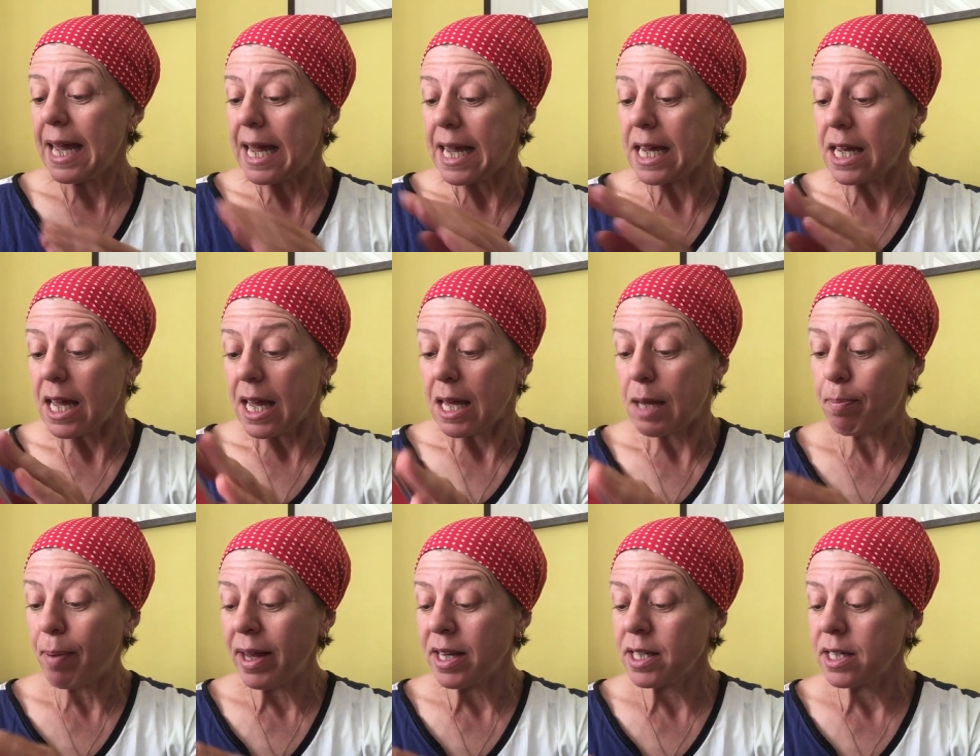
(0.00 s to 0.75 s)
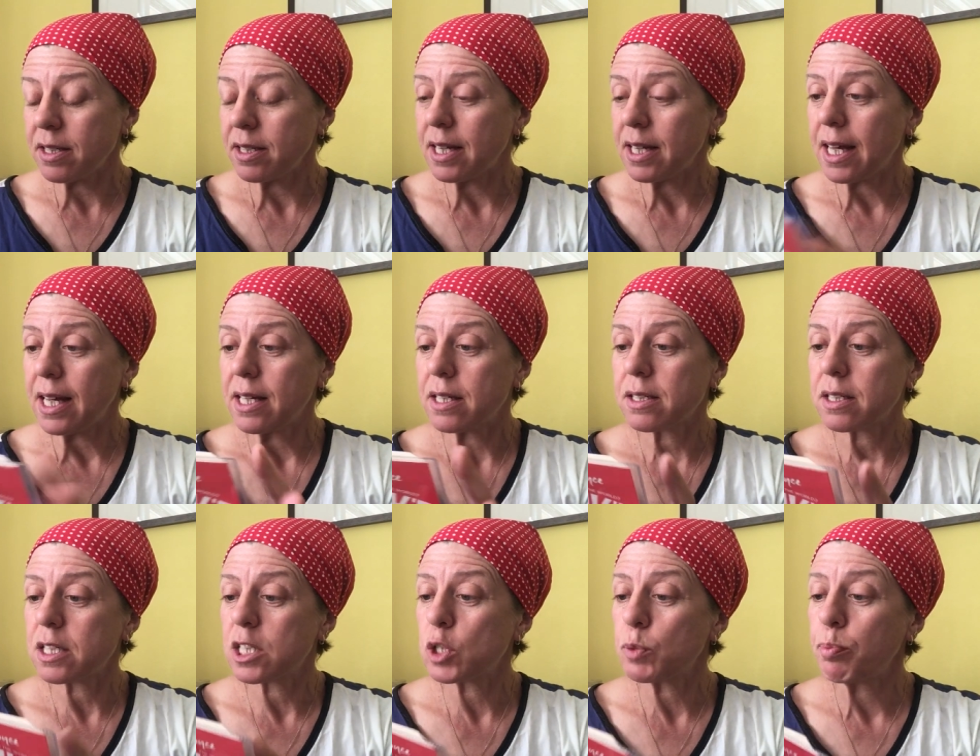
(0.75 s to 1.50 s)
He, he bent his knees
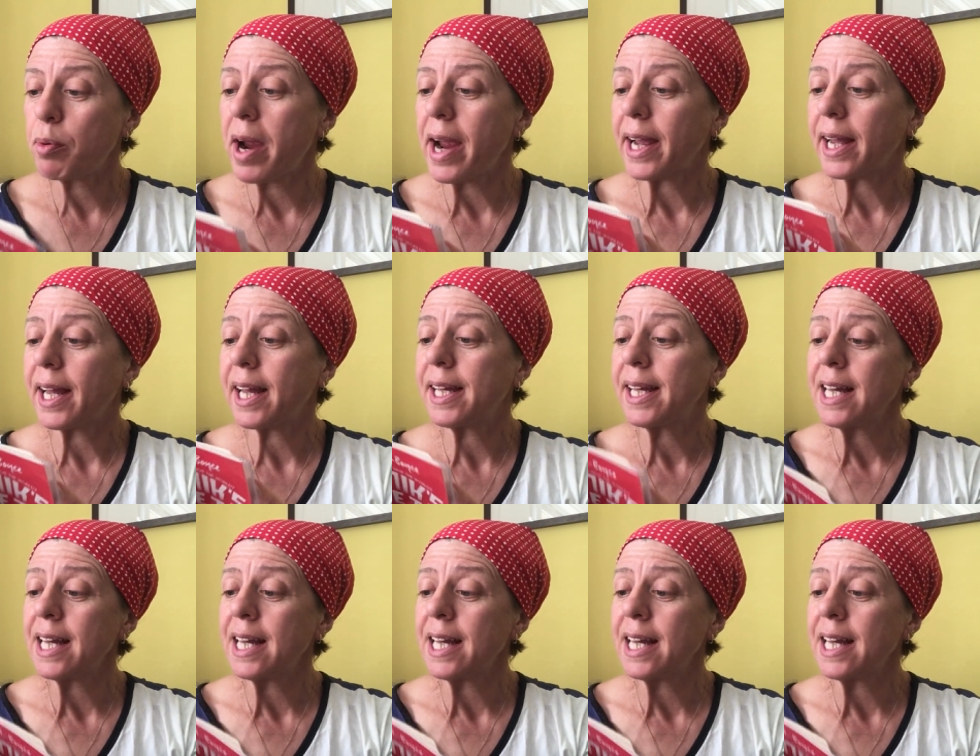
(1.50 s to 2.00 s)
and sprang,